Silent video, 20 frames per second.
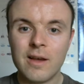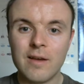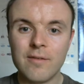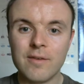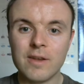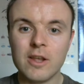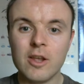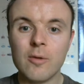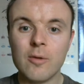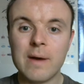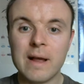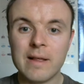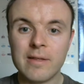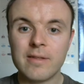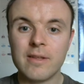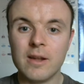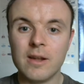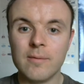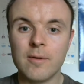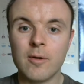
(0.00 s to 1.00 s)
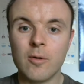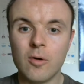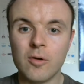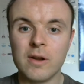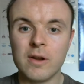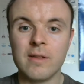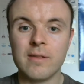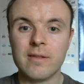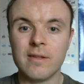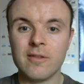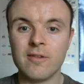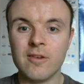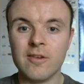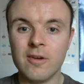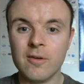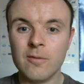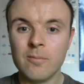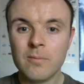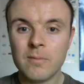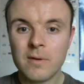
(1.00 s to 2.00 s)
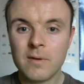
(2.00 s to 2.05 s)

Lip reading: I think US cinema audiences do.